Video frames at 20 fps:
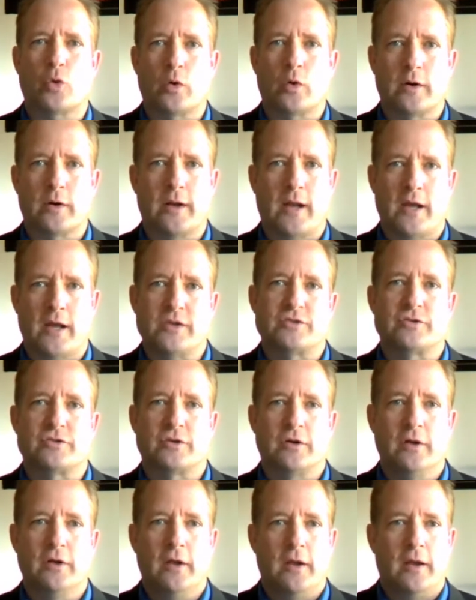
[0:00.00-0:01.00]

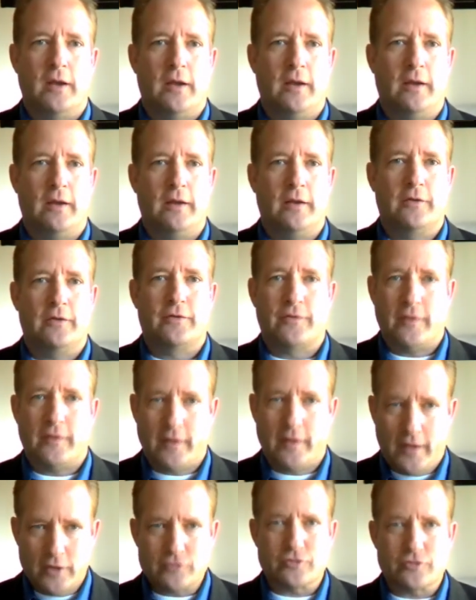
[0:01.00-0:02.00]
organizer. It's
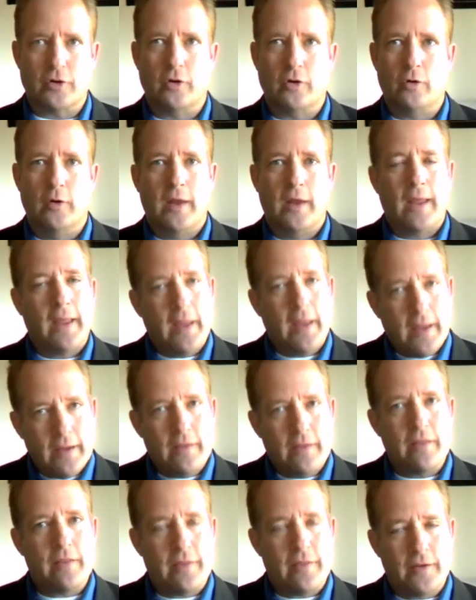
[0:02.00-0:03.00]
the intro.
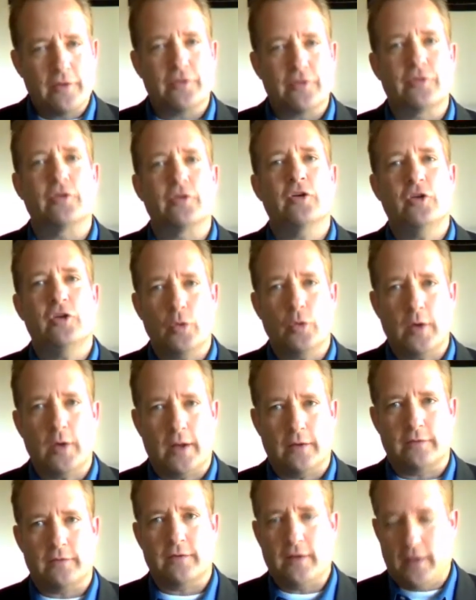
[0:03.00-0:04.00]
In this
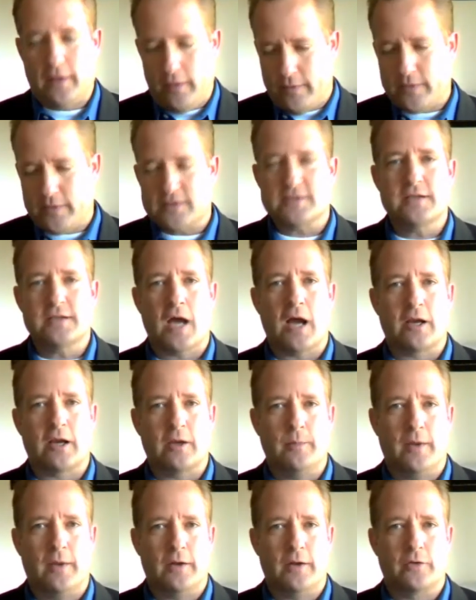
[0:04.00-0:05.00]
unit, in this
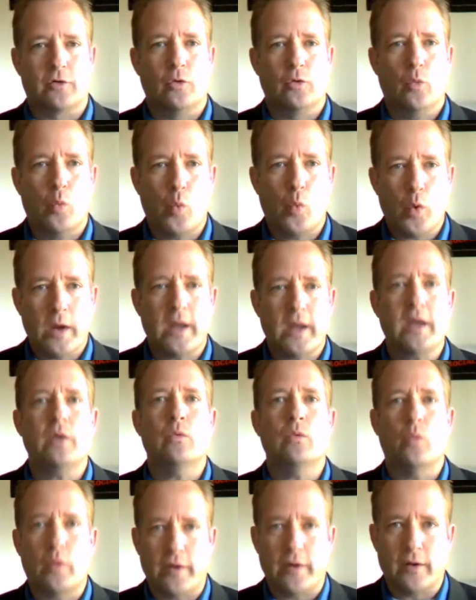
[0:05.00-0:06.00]
document, we
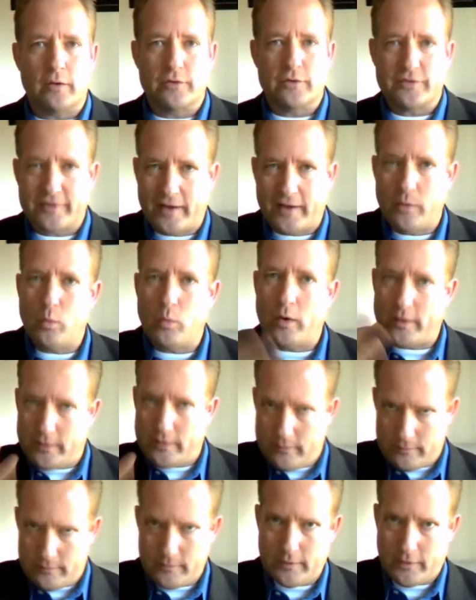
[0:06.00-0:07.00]
will say what
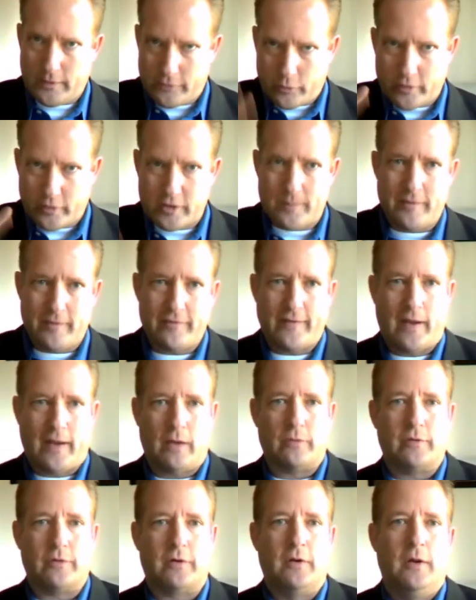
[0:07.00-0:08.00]
is going to be
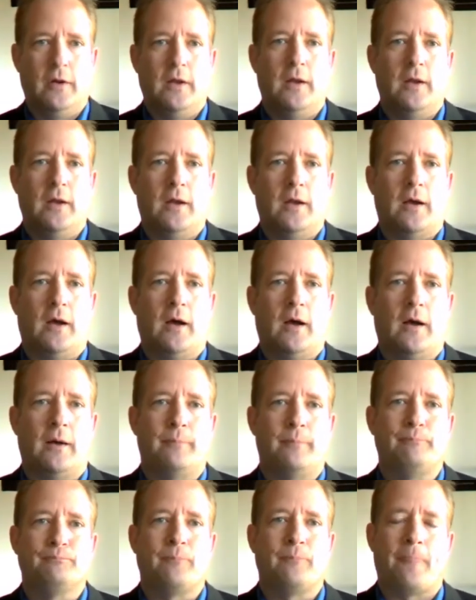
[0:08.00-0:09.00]
found.
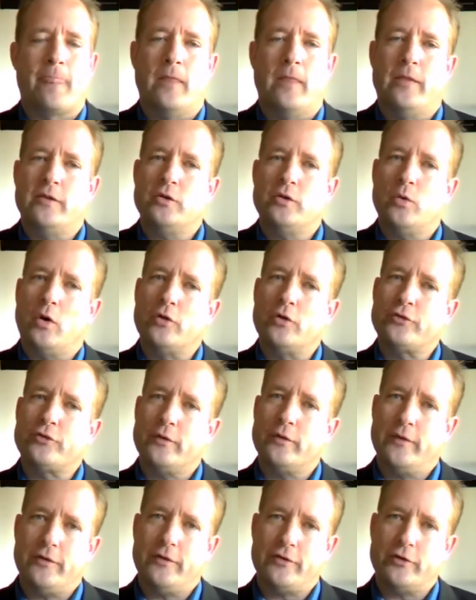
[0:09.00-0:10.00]
Then you
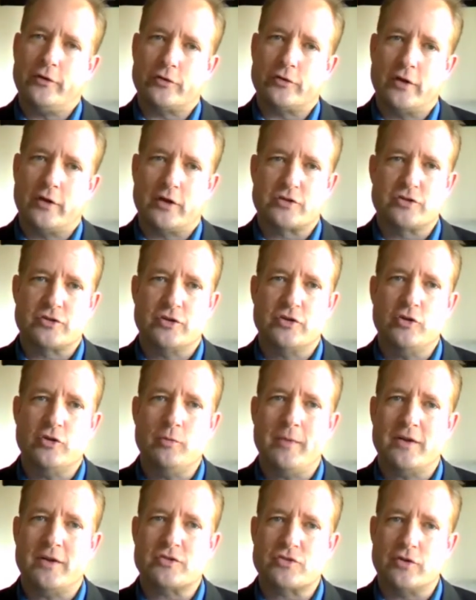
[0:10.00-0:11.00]
also, in this introduction, you
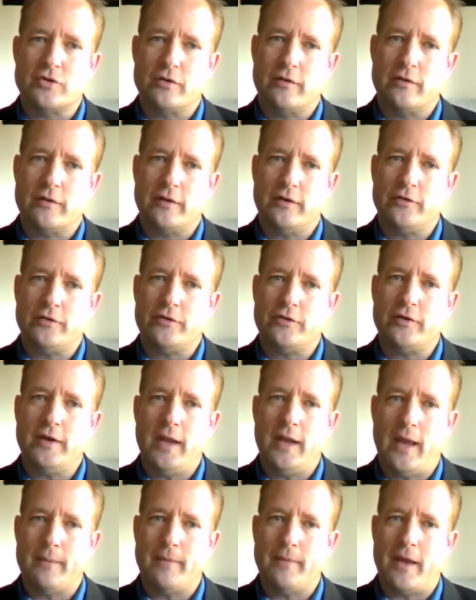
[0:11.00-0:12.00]
mention the
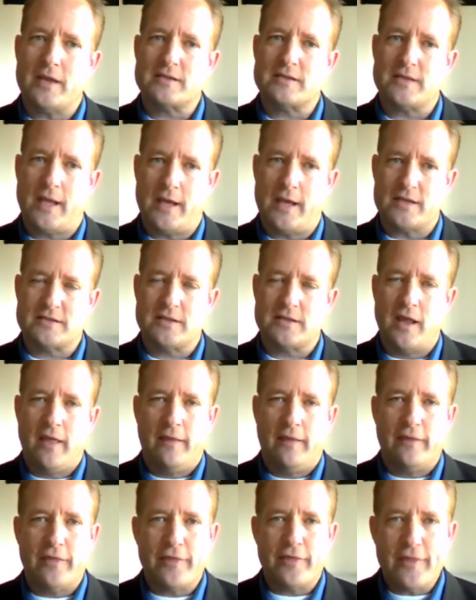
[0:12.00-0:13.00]
CMSS
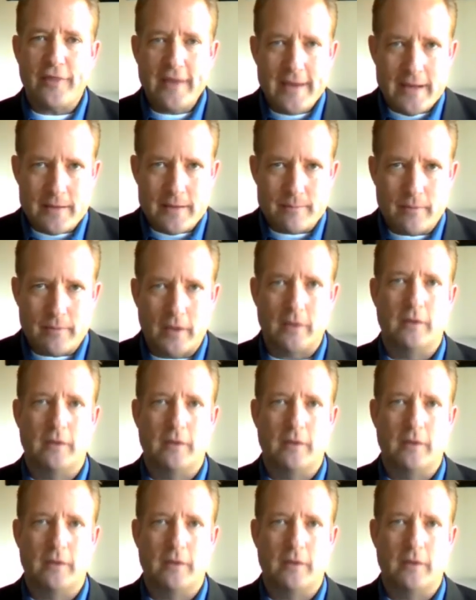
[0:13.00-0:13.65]
theme,